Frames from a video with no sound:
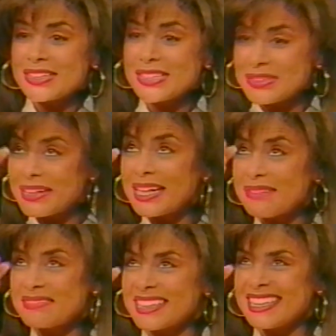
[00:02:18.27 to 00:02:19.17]
the straight
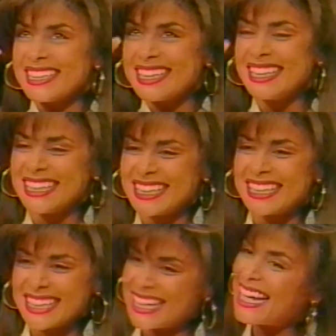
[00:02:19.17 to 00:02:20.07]
up girl?
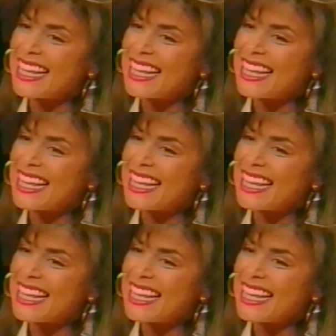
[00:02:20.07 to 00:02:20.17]
Yes,